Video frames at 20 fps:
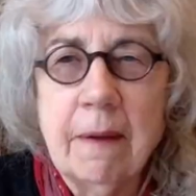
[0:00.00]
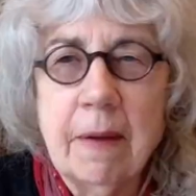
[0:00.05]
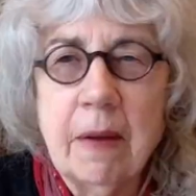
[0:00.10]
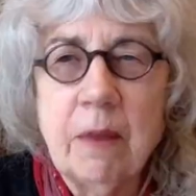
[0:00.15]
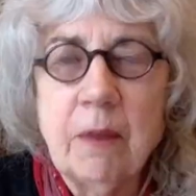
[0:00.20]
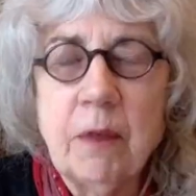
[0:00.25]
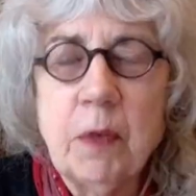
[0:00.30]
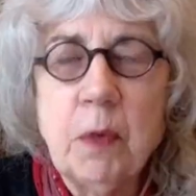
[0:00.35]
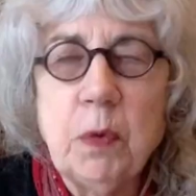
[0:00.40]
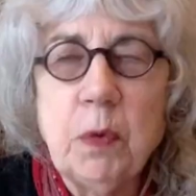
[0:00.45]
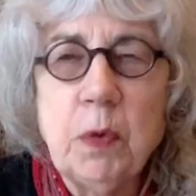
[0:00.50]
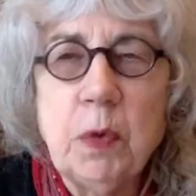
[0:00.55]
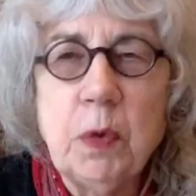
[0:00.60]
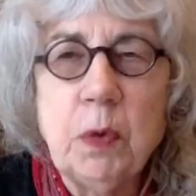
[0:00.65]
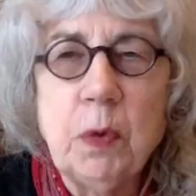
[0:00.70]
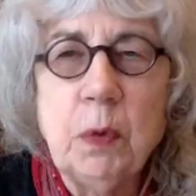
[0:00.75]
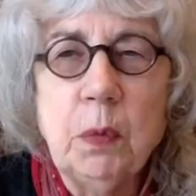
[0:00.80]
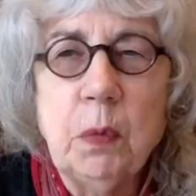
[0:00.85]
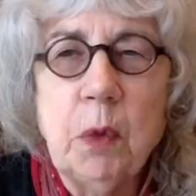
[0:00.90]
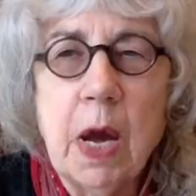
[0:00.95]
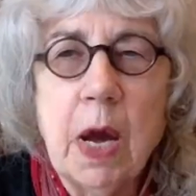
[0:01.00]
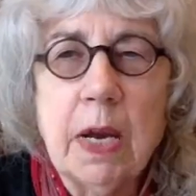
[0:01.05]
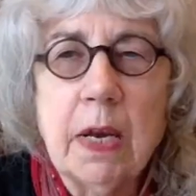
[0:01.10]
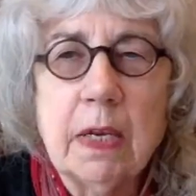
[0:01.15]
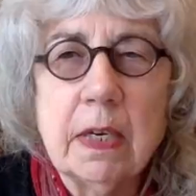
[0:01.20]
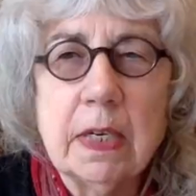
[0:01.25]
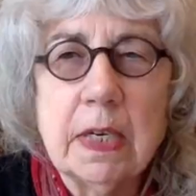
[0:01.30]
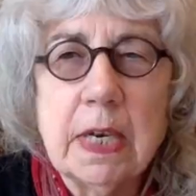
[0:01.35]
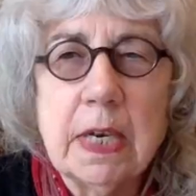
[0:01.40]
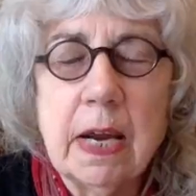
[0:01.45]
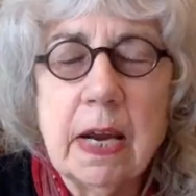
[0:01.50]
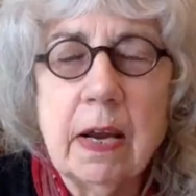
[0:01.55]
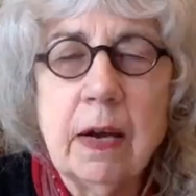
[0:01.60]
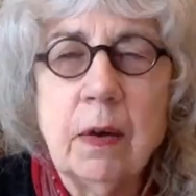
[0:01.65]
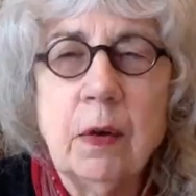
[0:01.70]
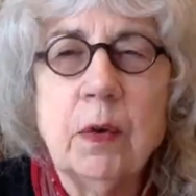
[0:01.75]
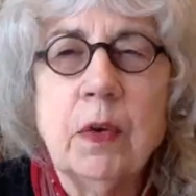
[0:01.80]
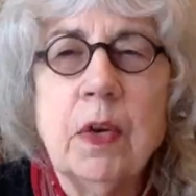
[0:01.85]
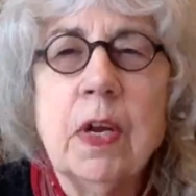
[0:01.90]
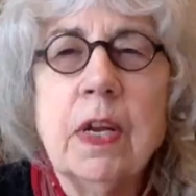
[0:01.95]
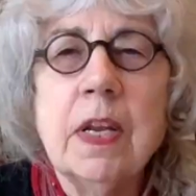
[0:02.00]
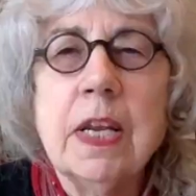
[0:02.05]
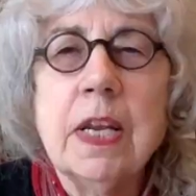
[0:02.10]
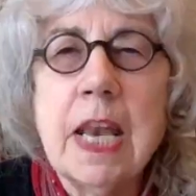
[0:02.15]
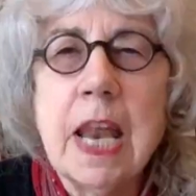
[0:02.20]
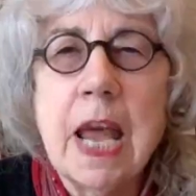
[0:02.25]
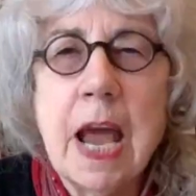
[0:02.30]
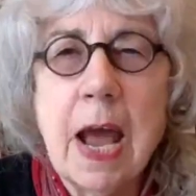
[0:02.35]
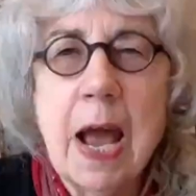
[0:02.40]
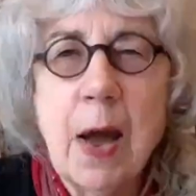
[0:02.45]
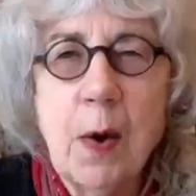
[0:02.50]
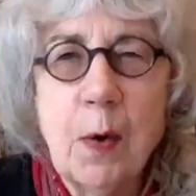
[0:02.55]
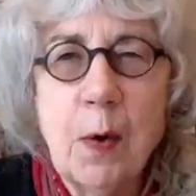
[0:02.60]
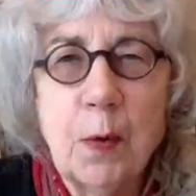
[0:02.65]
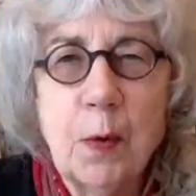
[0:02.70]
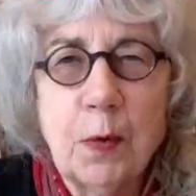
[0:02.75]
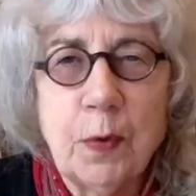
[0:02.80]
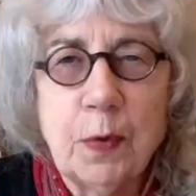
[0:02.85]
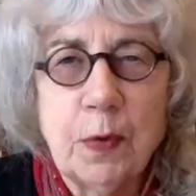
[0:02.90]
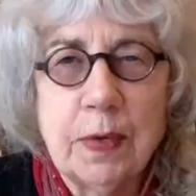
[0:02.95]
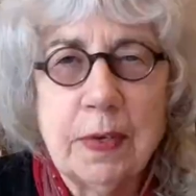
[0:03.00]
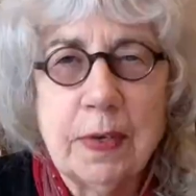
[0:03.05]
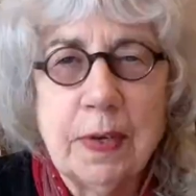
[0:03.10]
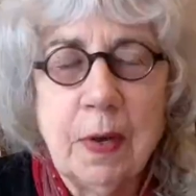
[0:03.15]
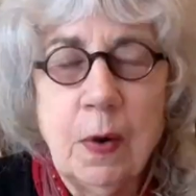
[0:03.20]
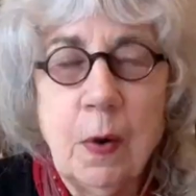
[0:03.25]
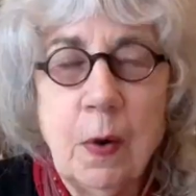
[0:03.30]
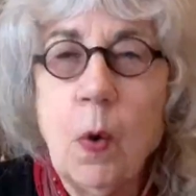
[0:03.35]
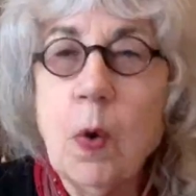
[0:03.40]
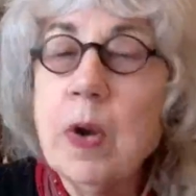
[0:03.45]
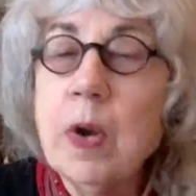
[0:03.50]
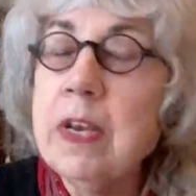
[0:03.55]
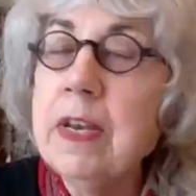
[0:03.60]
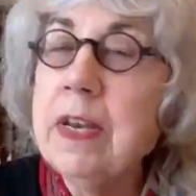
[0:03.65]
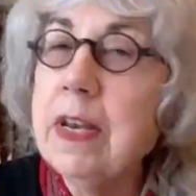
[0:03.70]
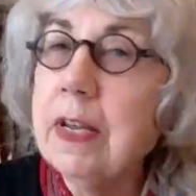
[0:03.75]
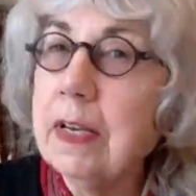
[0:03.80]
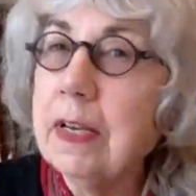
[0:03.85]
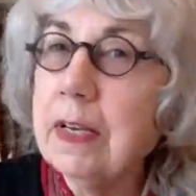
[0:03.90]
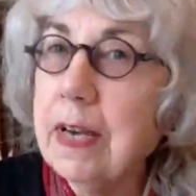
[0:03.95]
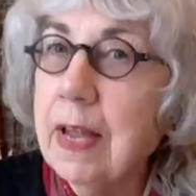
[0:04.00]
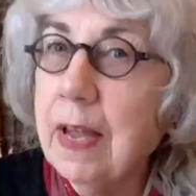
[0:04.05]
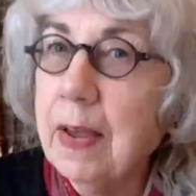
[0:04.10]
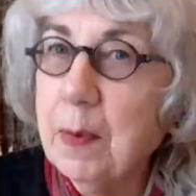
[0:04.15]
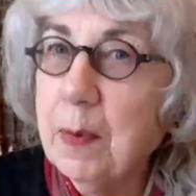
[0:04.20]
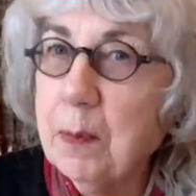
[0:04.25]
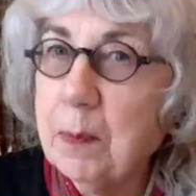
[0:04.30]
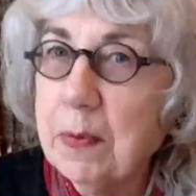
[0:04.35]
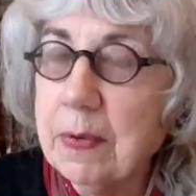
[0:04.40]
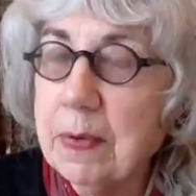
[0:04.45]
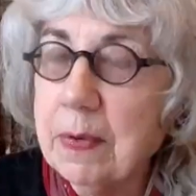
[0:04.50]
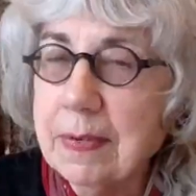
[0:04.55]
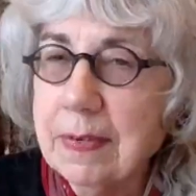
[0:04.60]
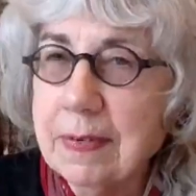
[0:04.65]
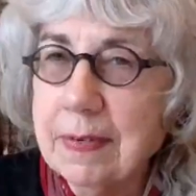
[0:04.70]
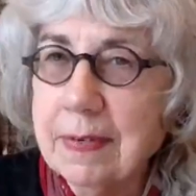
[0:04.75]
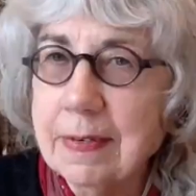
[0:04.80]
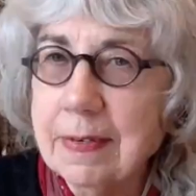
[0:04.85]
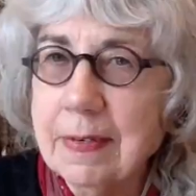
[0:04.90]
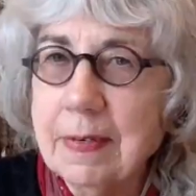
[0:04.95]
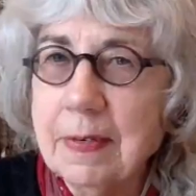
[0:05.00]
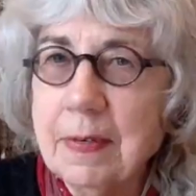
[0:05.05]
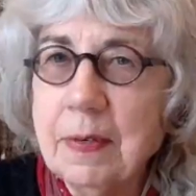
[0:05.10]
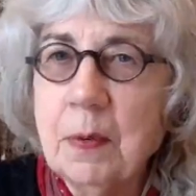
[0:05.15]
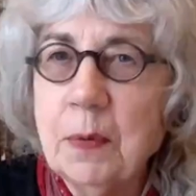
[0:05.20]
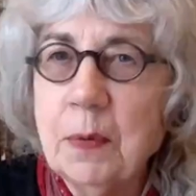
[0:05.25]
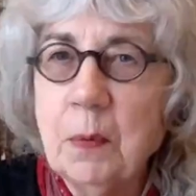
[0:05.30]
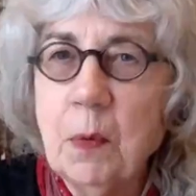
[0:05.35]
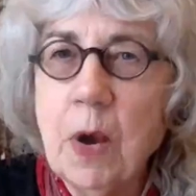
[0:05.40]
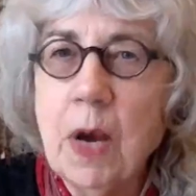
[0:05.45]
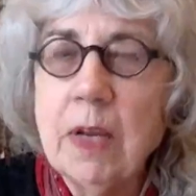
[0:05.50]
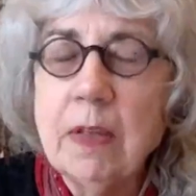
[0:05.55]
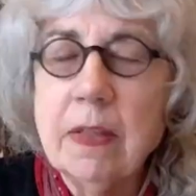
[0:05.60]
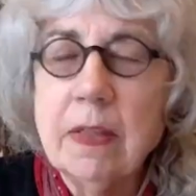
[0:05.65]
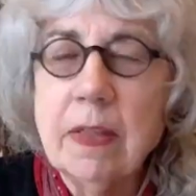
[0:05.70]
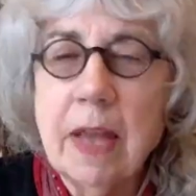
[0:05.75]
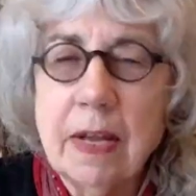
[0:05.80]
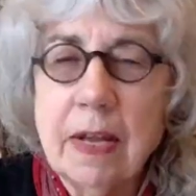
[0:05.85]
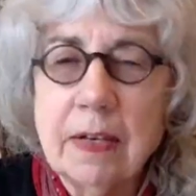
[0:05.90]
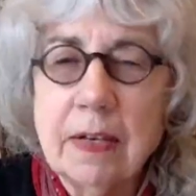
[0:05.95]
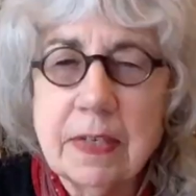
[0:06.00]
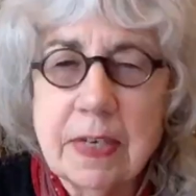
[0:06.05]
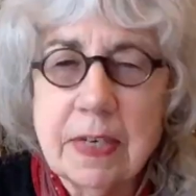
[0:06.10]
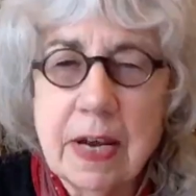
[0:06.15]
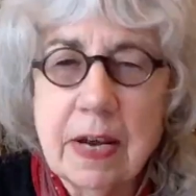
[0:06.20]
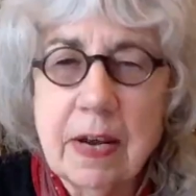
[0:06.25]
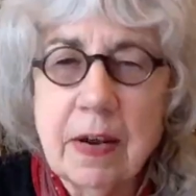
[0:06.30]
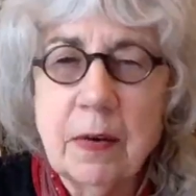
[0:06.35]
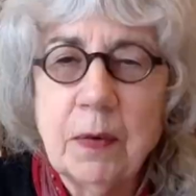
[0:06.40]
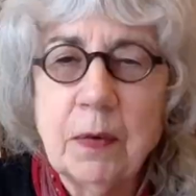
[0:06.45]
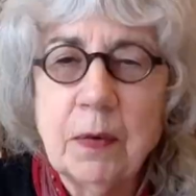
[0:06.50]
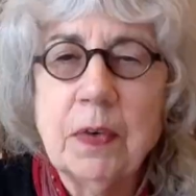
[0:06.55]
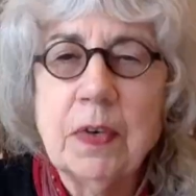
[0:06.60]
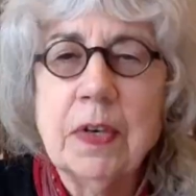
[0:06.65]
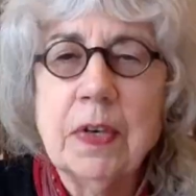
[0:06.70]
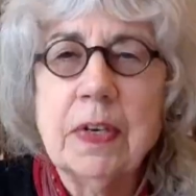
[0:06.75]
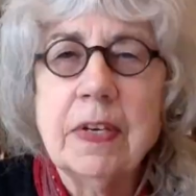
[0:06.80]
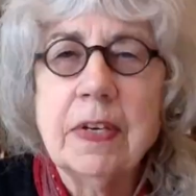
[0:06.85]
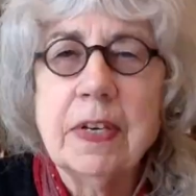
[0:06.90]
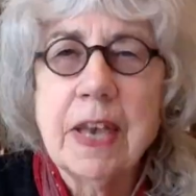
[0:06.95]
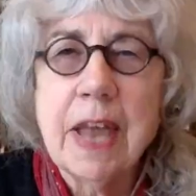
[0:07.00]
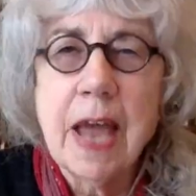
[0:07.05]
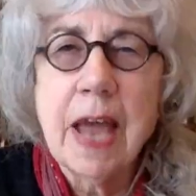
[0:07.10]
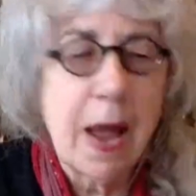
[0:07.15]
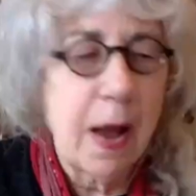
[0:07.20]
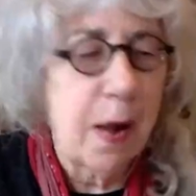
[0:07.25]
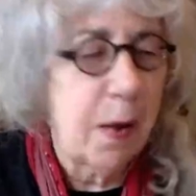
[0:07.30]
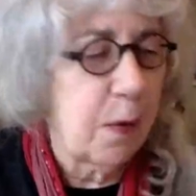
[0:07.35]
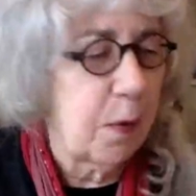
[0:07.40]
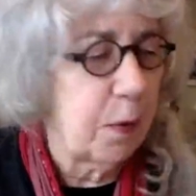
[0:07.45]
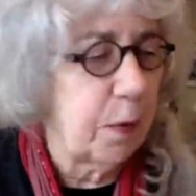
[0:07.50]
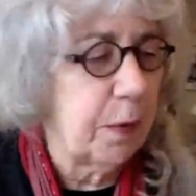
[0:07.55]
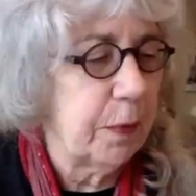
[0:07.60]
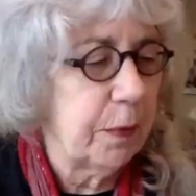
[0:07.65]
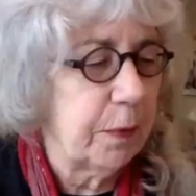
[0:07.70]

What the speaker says: If you do, write it down now. Or a nickname, write that down now.